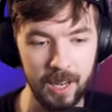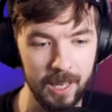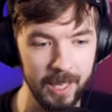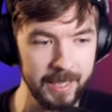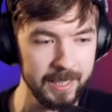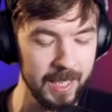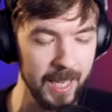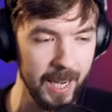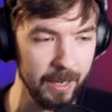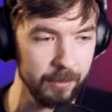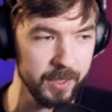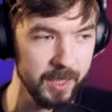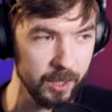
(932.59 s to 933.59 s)
I like that
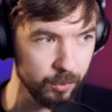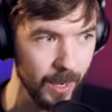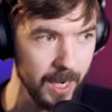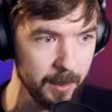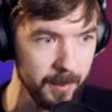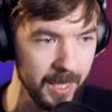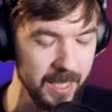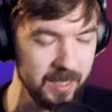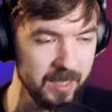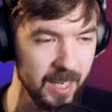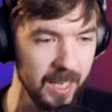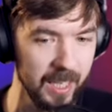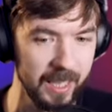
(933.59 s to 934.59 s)
everything is
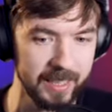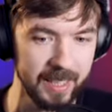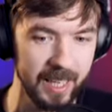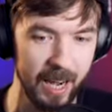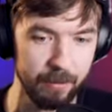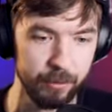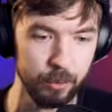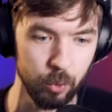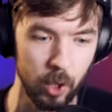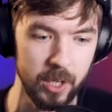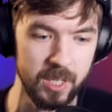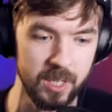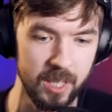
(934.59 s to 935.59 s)
randomized. I like that every
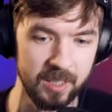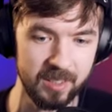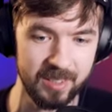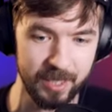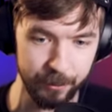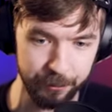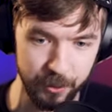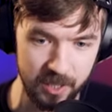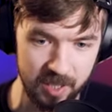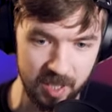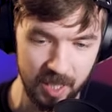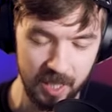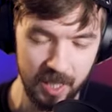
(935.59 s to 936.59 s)
run is
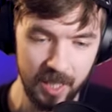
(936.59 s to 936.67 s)
different.